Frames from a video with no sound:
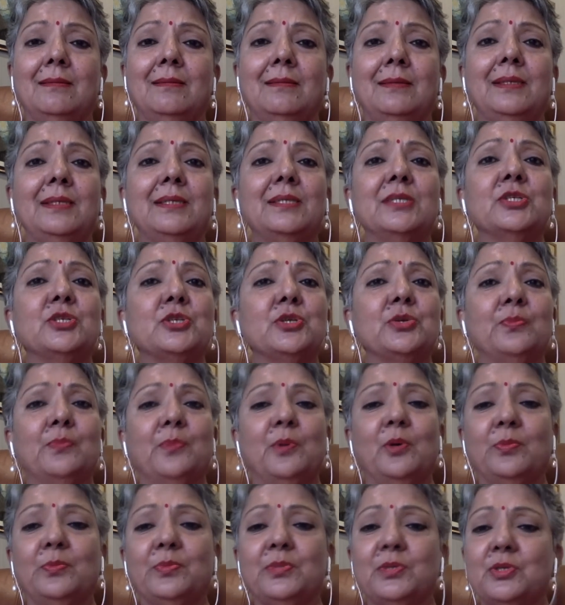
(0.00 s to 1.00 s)
leadership
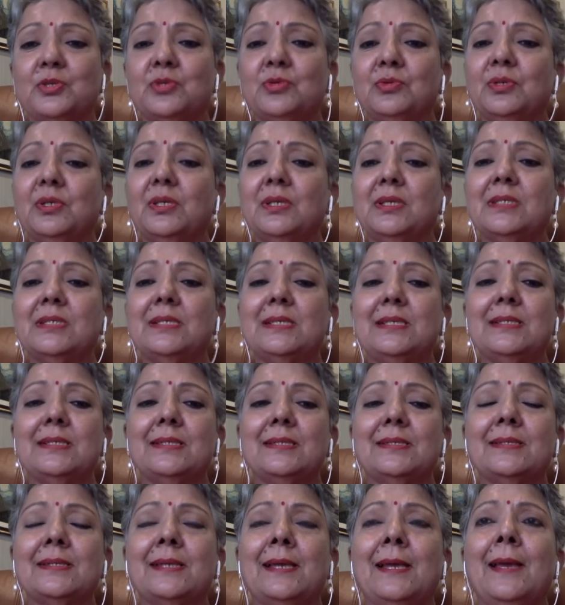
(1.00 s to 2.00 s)

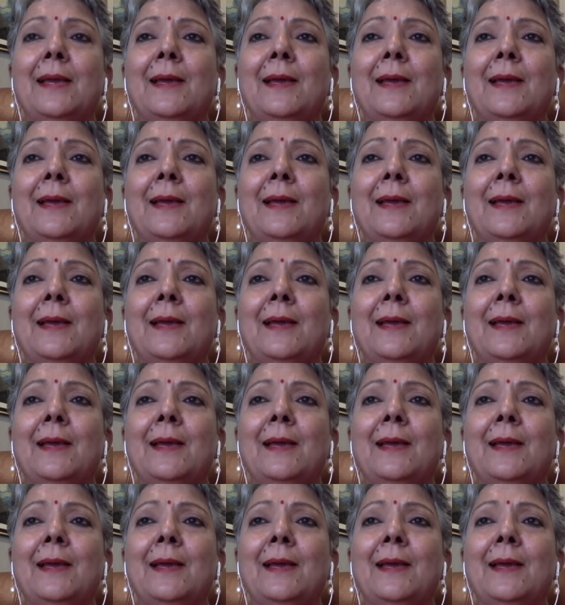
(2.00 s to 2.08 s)
opportunities